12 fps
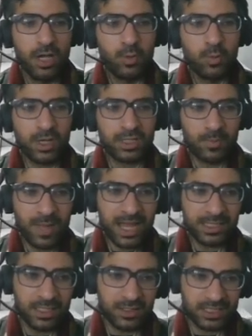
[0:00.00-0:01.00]
What
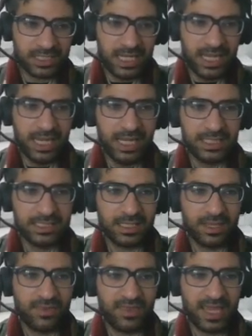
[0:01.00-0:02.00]
matters is
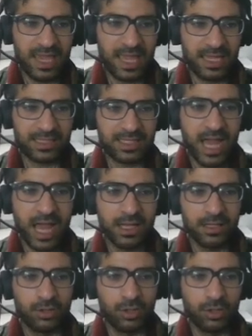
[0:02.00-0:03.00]
the
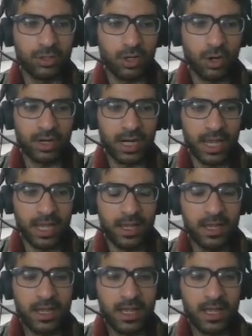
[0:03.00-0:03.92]
tangle on a